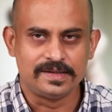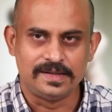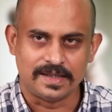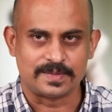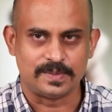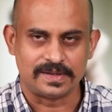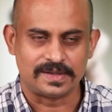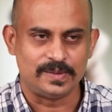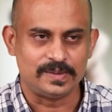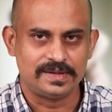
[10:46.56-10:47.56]
it does work
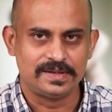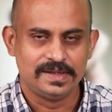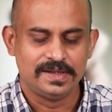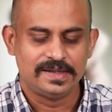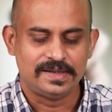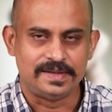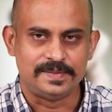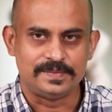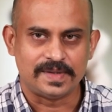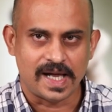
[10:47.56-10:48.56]
out
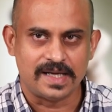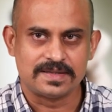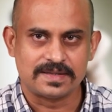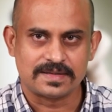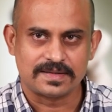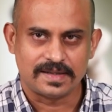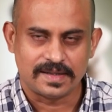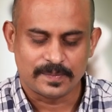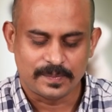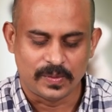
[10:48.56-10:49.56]
as
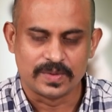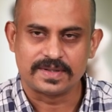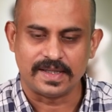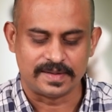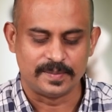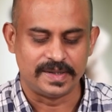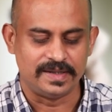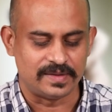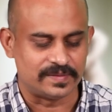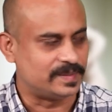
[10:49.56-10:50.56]
posed at the
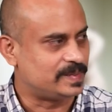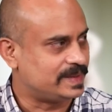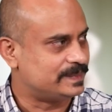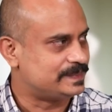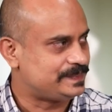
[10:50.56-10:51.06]
beginning of the play.